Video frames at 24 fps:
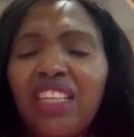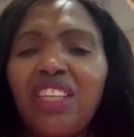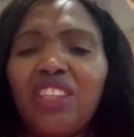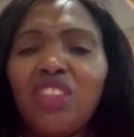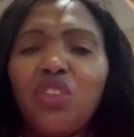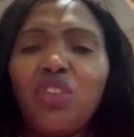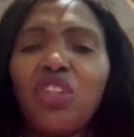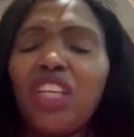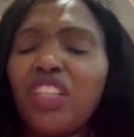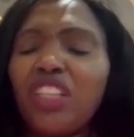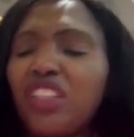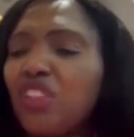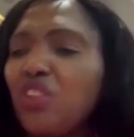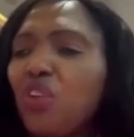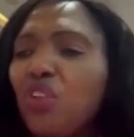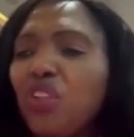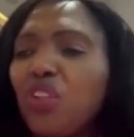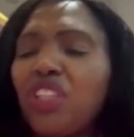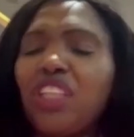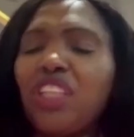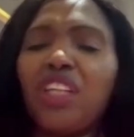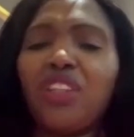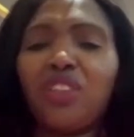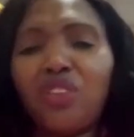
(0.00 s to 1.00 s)
So there's no
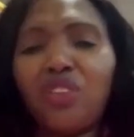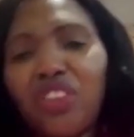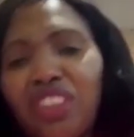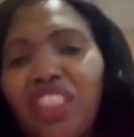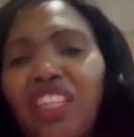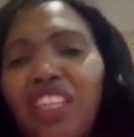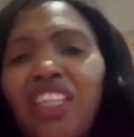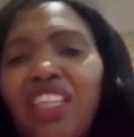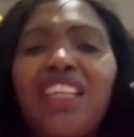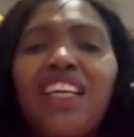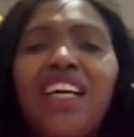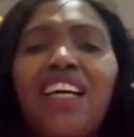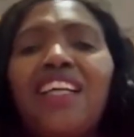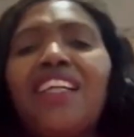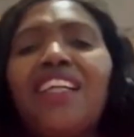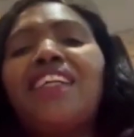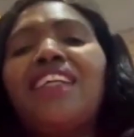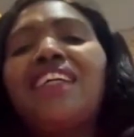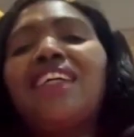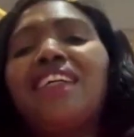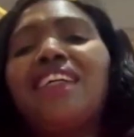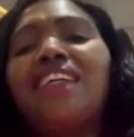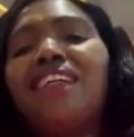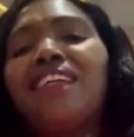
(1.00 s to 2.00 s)
day that you stay there
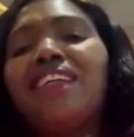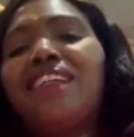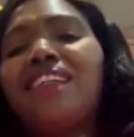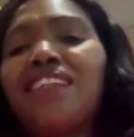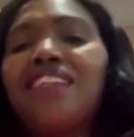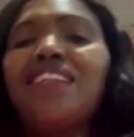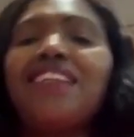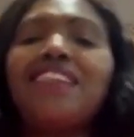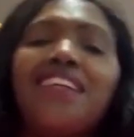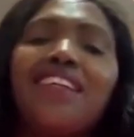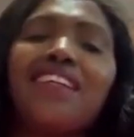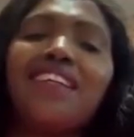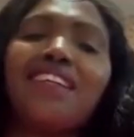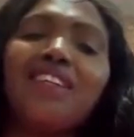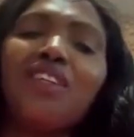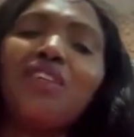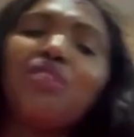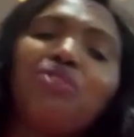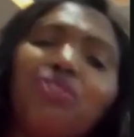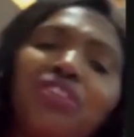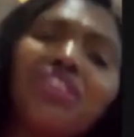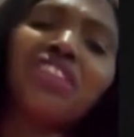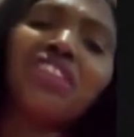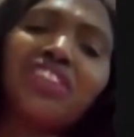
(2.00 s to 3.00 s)
thinking
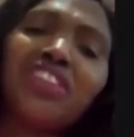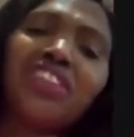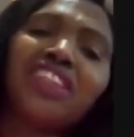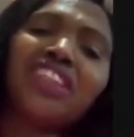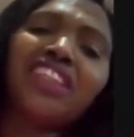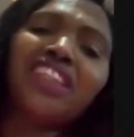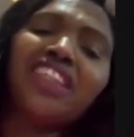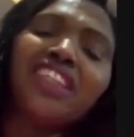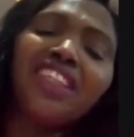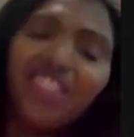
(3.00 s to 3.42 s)
you've reached.